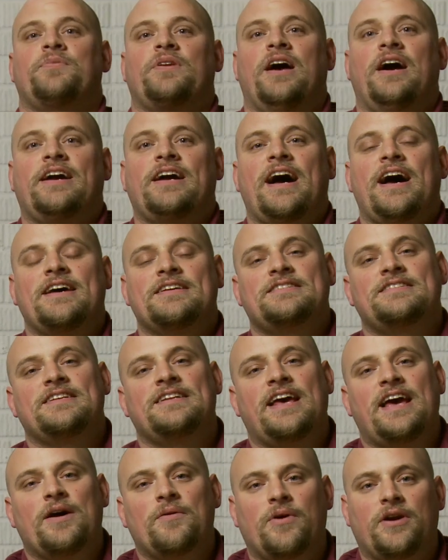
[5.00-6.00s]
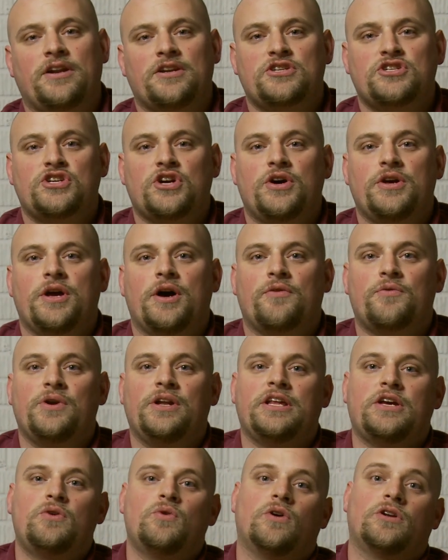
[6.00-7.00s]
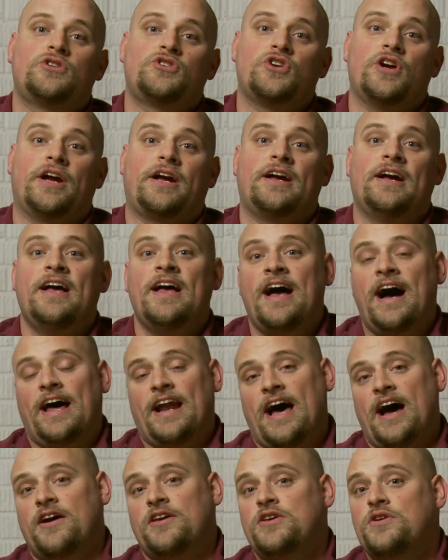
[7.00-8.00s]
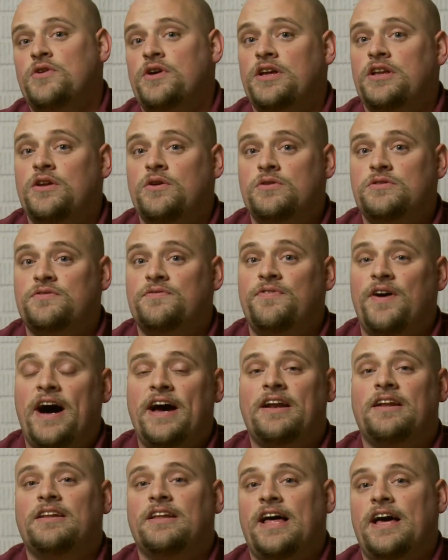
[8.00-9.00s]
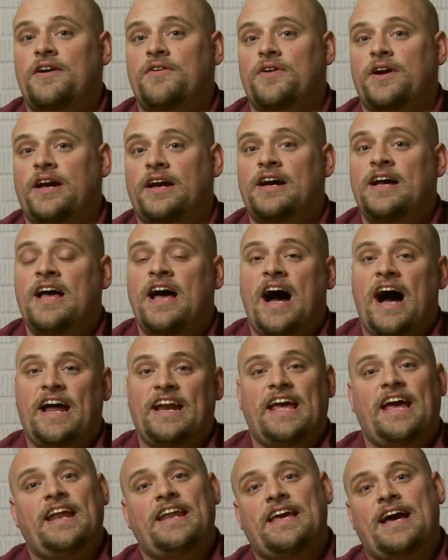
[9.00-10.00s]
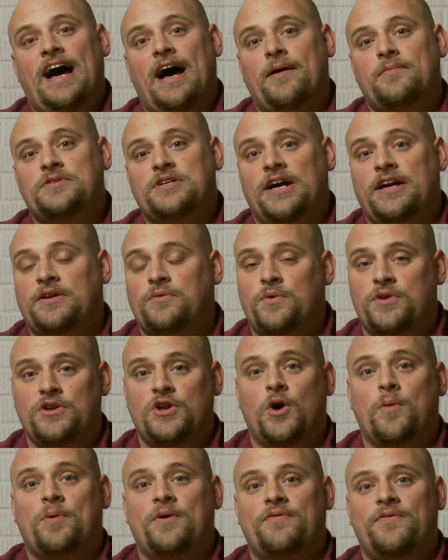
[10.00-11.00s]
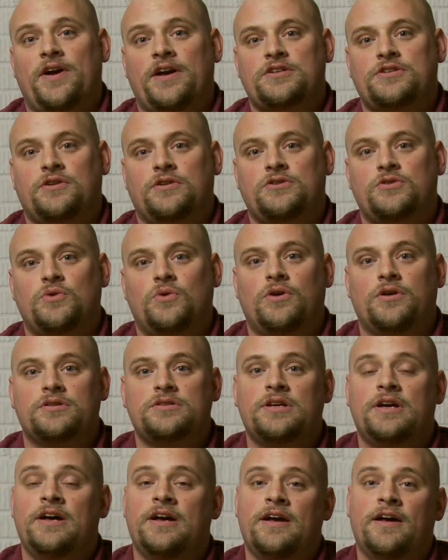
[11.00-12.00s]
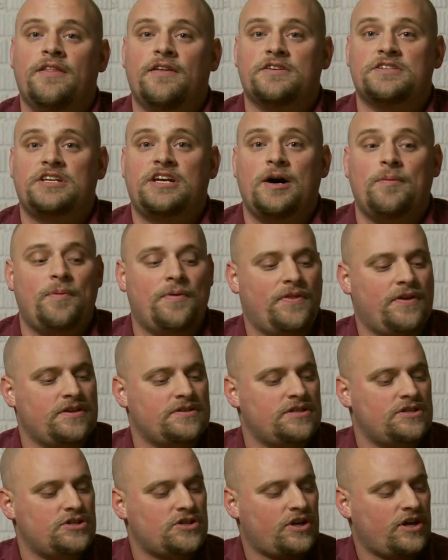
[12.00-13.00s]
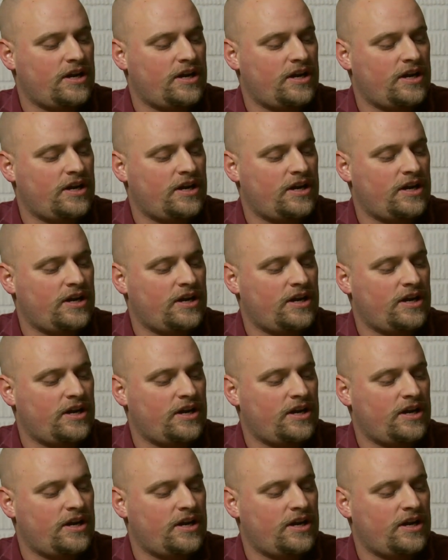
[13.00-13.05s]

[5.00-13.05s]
Hi guys, today I wanted to show you a really cool trick on how you can use vinyl lettering on any object with no professional tools. There's a couple things that you're